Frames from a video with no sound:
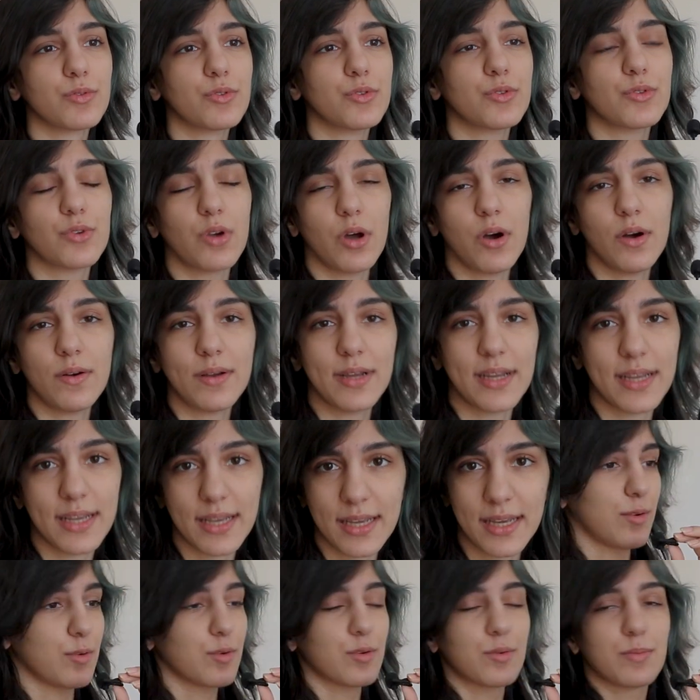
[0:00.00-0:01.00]

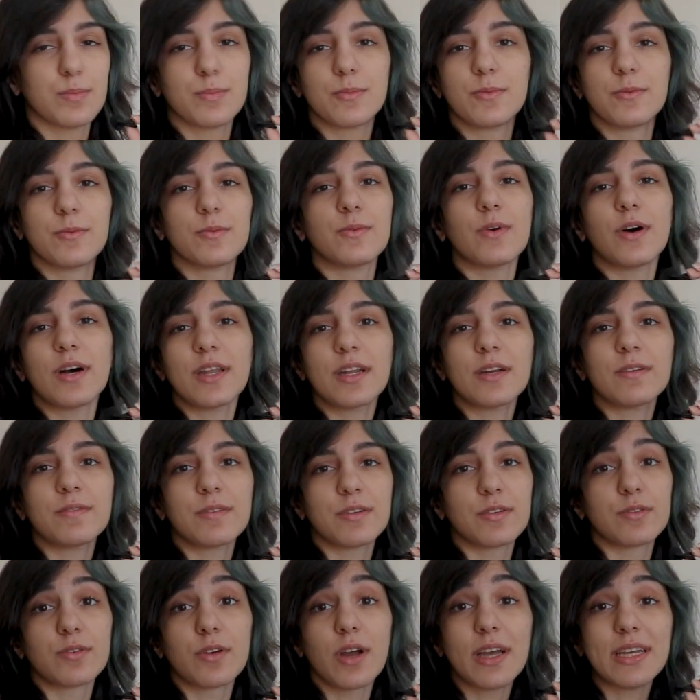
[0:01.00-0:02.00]
drawing or
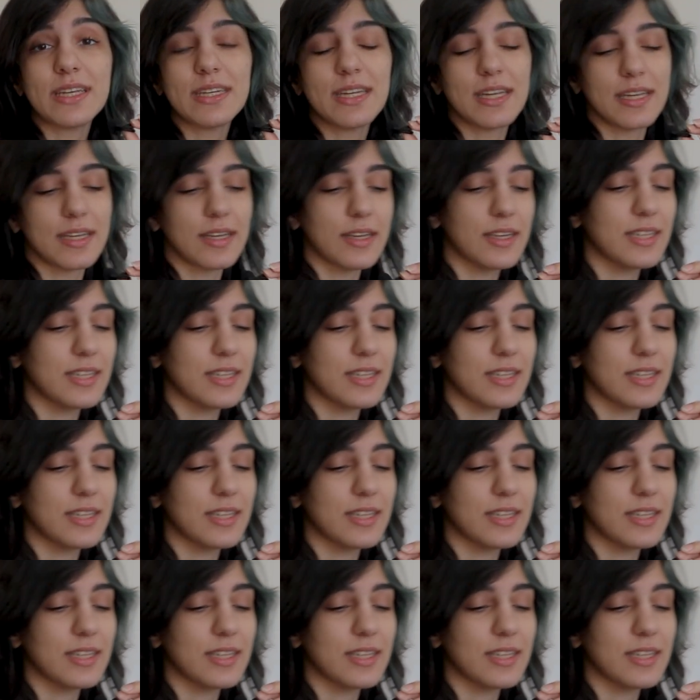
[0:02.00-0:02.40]
whatever, writing.